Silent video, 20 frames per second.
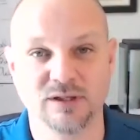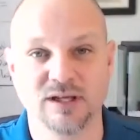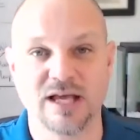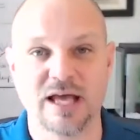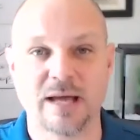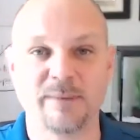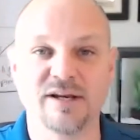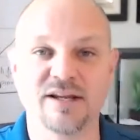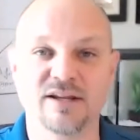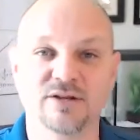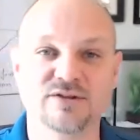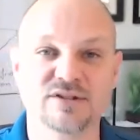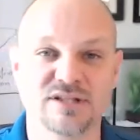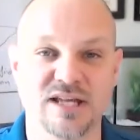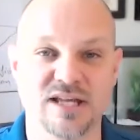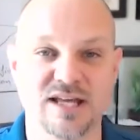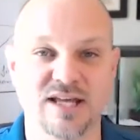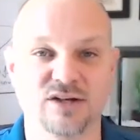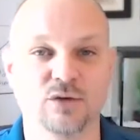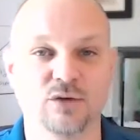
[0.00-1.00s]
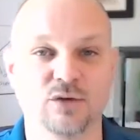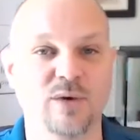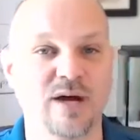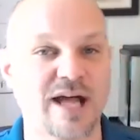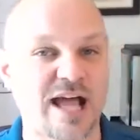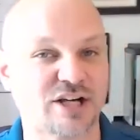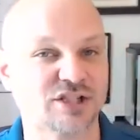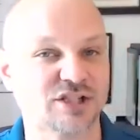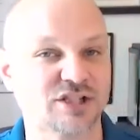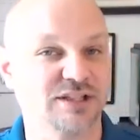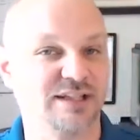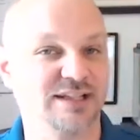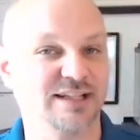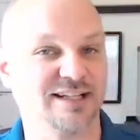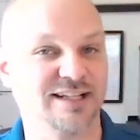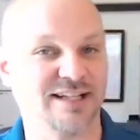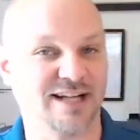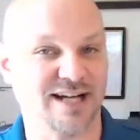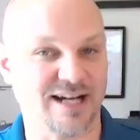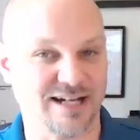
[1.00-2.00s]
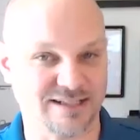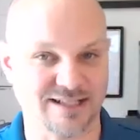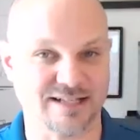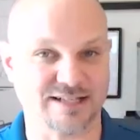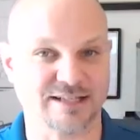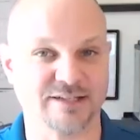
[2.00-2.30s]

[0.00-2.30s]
how many of those 10 do I actually get contact